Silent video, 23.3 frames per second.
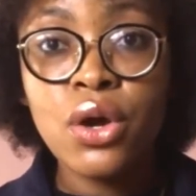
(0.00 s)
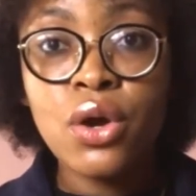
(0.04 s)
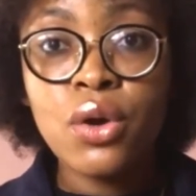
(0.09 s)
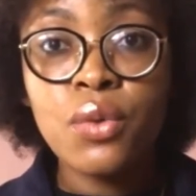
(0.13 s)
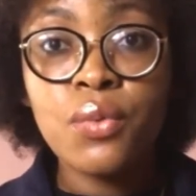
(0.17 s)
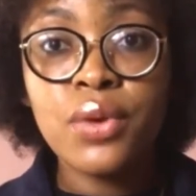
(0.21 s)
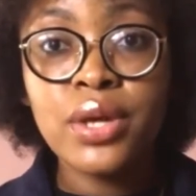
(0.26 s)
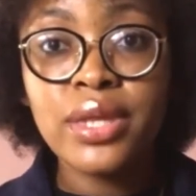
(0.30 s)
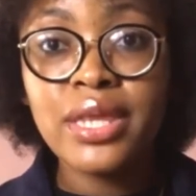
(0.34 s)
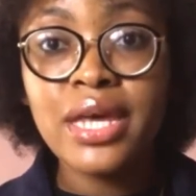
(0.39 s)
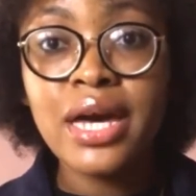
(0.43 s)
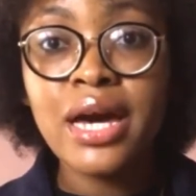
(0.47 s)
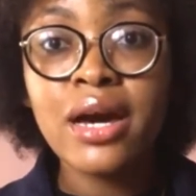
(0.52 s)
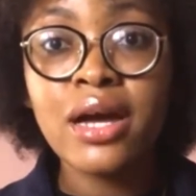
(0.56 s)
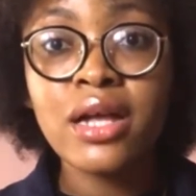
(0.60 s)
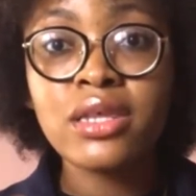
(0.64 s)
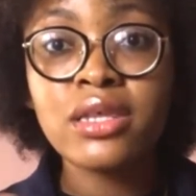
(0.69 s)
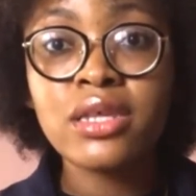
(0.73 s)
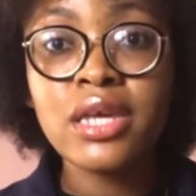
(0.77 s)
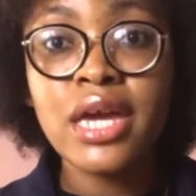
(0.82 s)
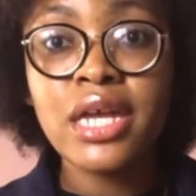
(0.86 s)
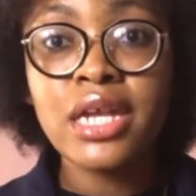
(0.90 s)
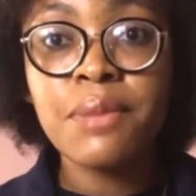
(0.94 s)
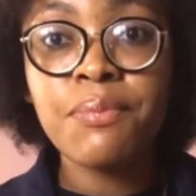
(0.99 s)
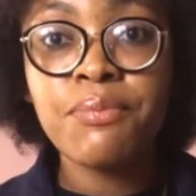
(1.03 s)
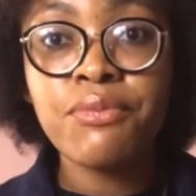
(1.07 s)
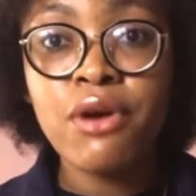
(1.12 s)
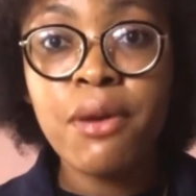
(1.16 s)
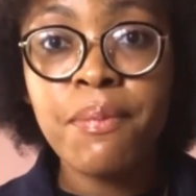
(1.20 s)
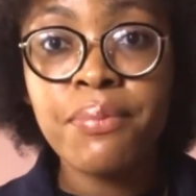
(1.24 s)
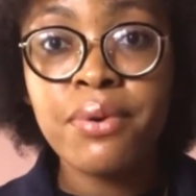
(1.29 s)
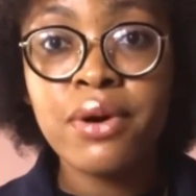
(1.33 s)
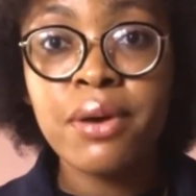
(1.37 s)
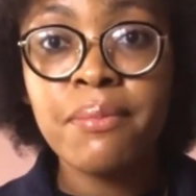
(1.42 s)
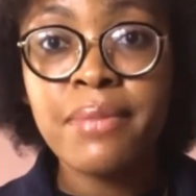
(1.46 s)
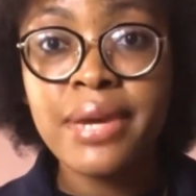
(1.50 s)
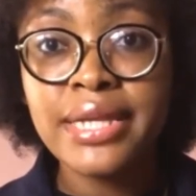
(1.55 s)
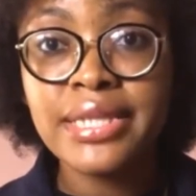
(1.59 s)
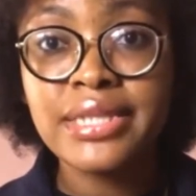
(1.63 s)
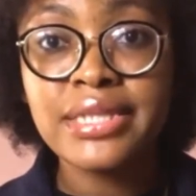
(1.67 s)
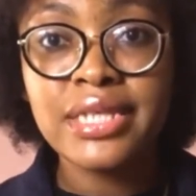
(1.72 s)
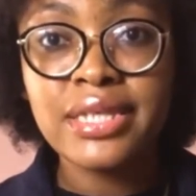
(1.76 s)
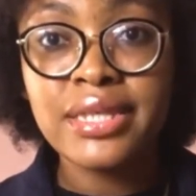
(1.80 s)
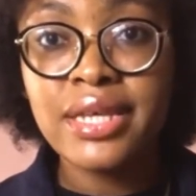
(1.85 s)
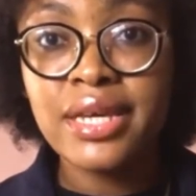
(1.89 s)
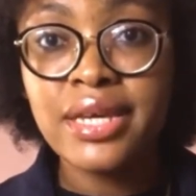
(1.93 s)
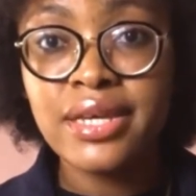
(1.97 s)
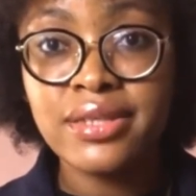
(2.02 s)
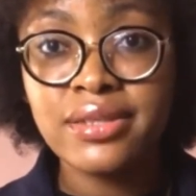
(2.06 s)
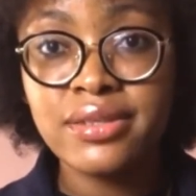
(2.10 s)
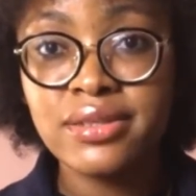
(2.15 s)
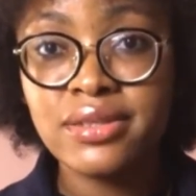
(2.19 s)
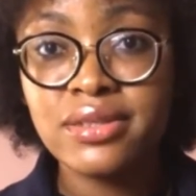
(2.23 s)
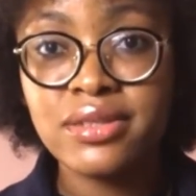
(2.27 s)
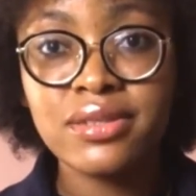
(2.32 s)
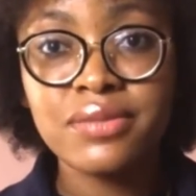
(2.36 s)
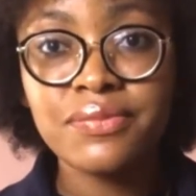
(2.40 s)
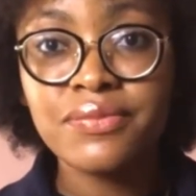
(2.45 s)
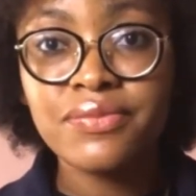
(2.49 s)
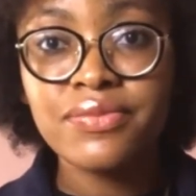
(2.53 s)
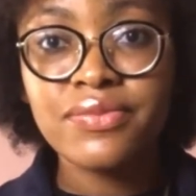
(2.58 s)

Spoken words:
without any proper maintenance.